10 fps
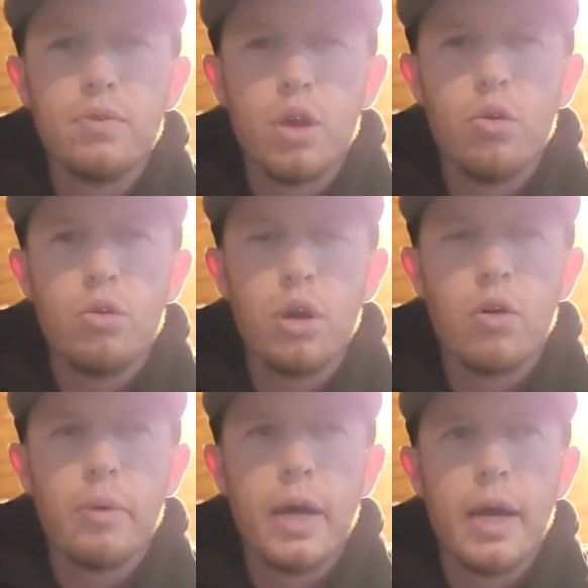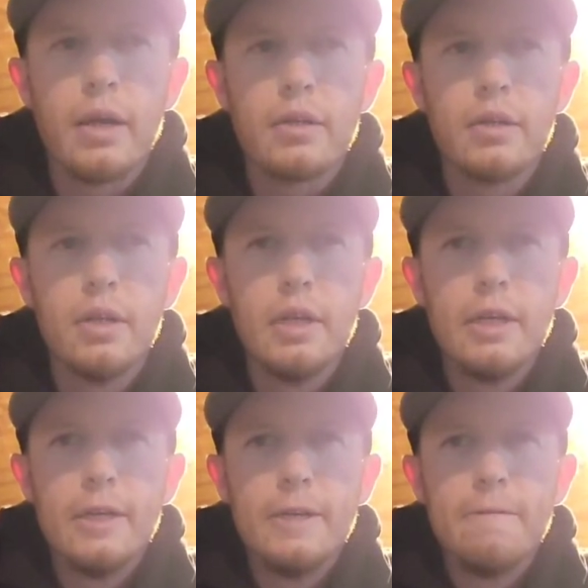2 throwbacks.
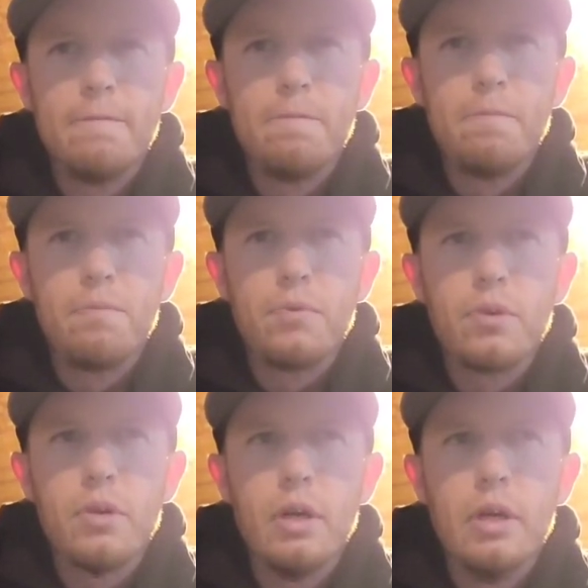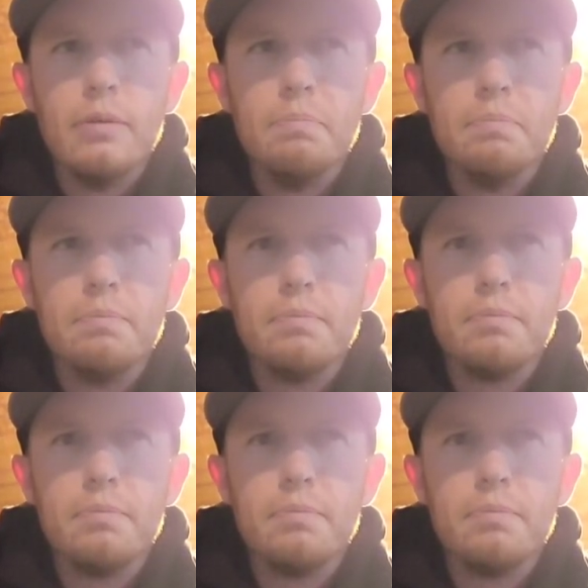And